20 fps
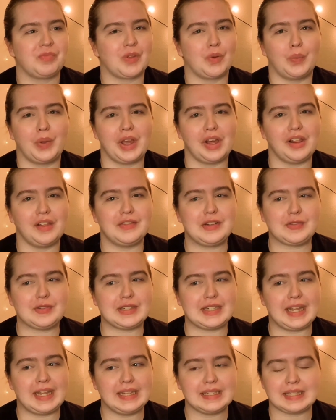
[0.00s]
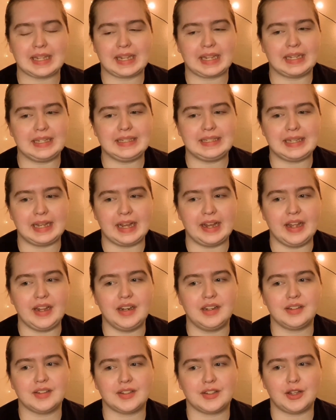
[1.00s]
We all have different tastes, like I
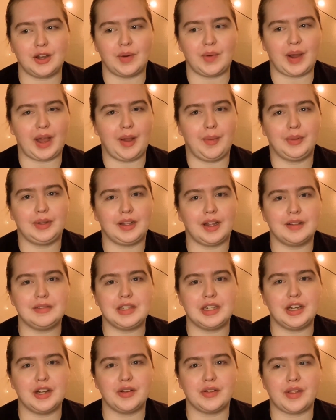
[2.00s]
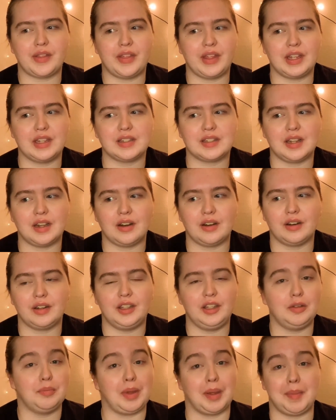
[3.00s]
said, so I would love to know the things that irk
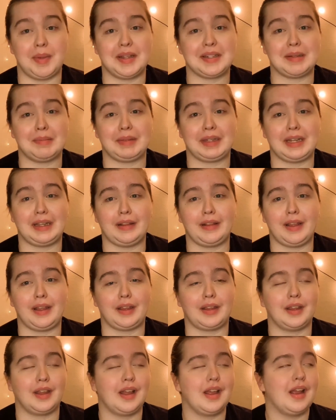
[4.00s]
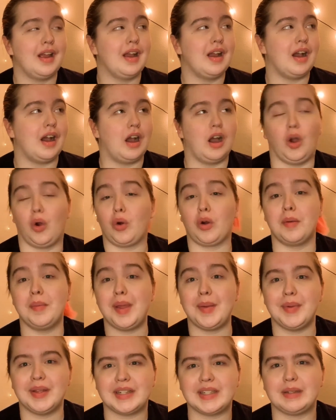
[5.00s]
you. Maybe it's something I like, or
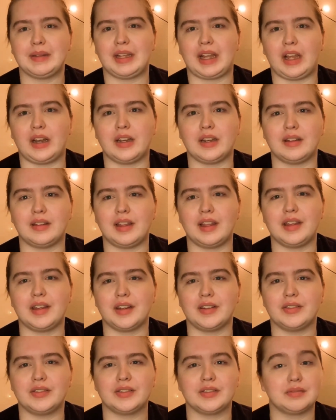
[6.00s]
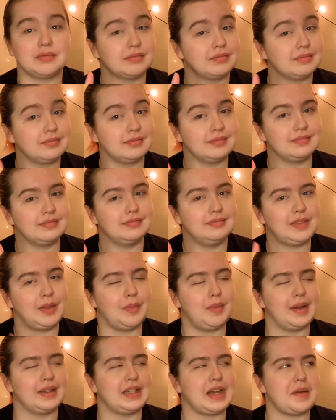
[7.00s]
maybe it's something I didn't think of. Think
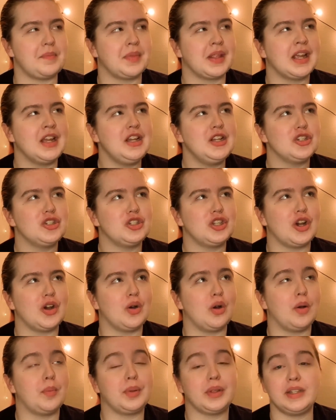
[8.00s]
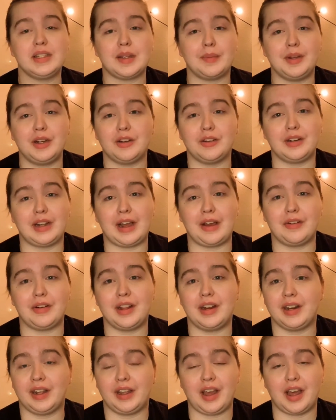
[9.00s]
about that. So please let me know down
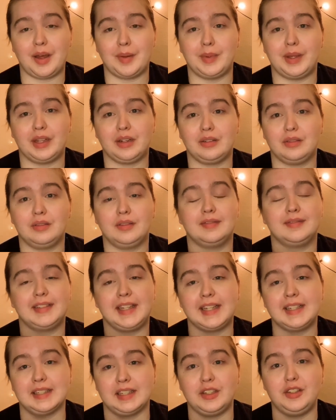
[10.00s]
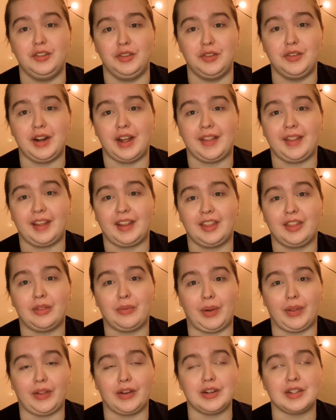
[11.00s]
in a comment things that you do not like in
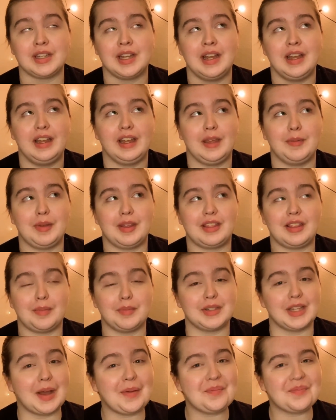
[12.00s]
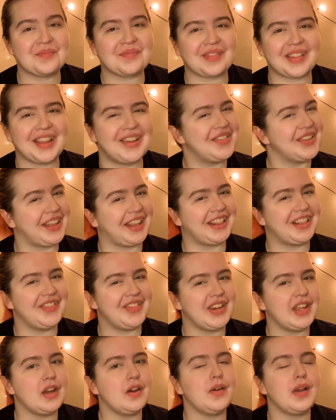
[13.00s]
thrillers. Give me a thumbs up if you liked the
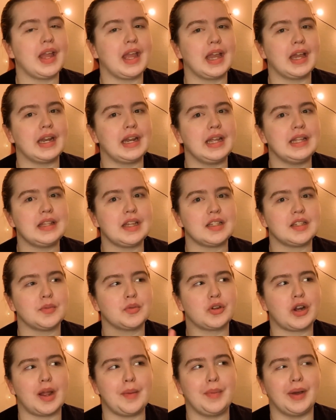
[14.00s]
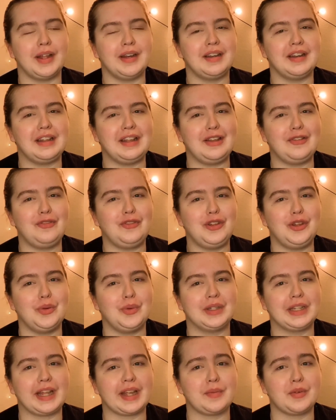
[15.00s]
video, and hit that subscribe button if you
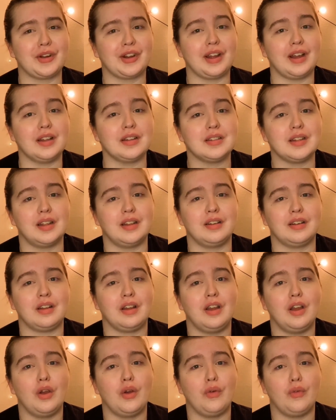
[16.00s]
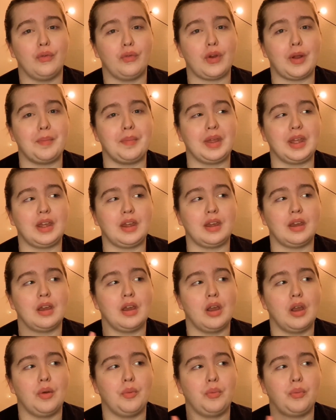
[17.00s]
would like more content from me,
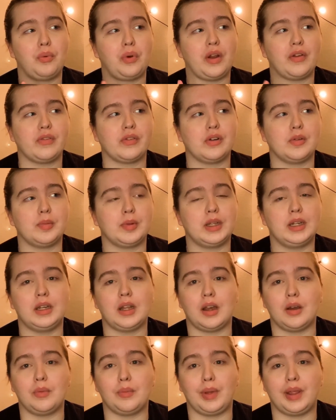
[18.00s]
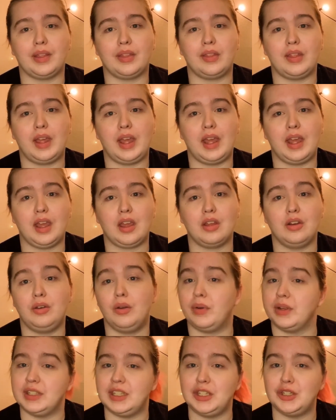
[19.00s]
preferably not with a
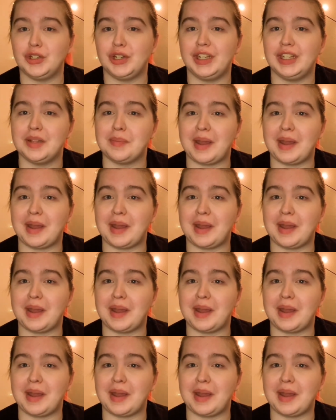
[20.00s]
noisy tree in the